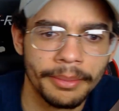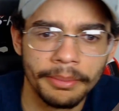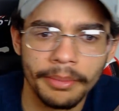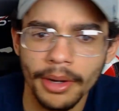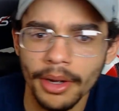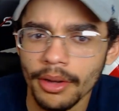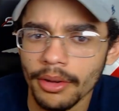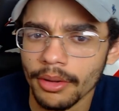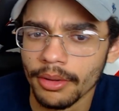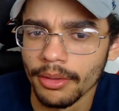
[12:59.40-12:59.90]

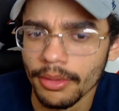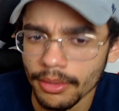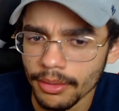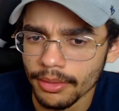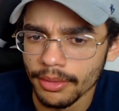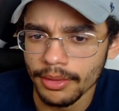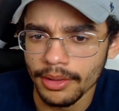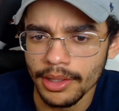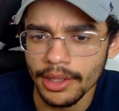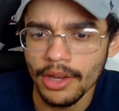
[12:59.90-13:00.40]
Bro,
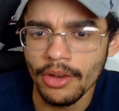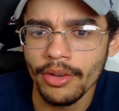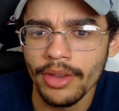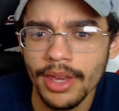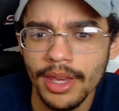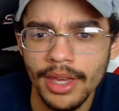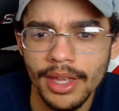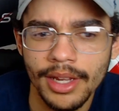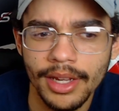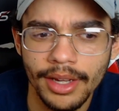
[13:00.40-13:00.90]

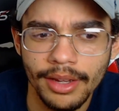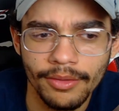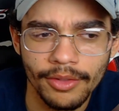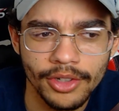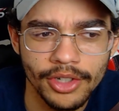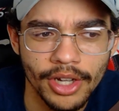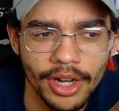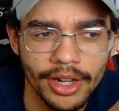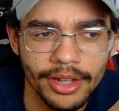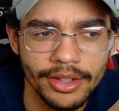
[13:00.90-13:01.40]
low-key didn't even
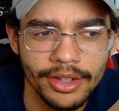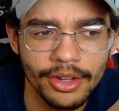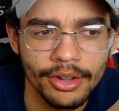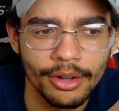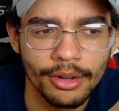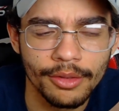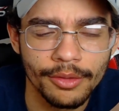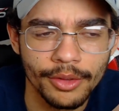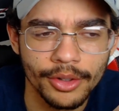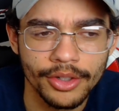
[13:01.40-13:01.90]
shed a tear
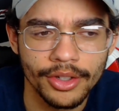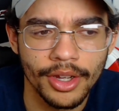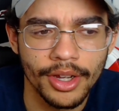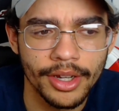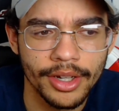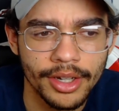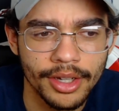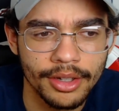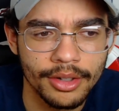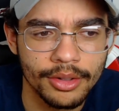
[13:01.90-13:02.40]
over his aunt
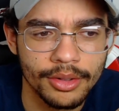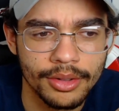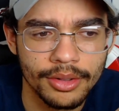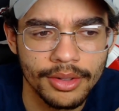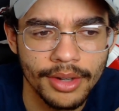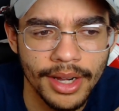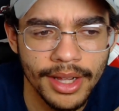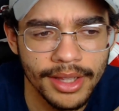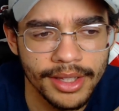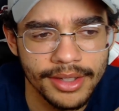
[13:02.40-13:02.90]
and uncle.
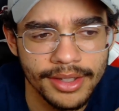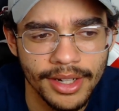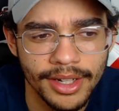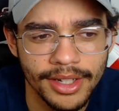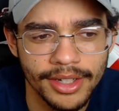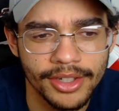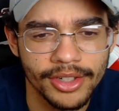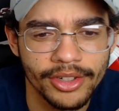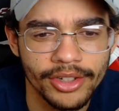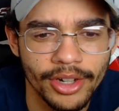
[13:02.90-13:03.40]
Or at least they
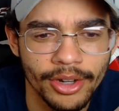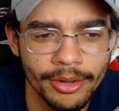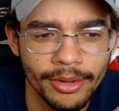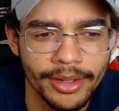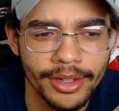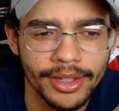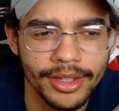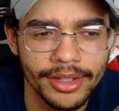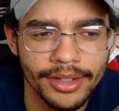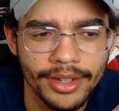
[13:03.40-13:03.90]
didn't show
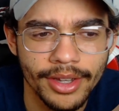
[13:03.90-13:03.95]
it. It's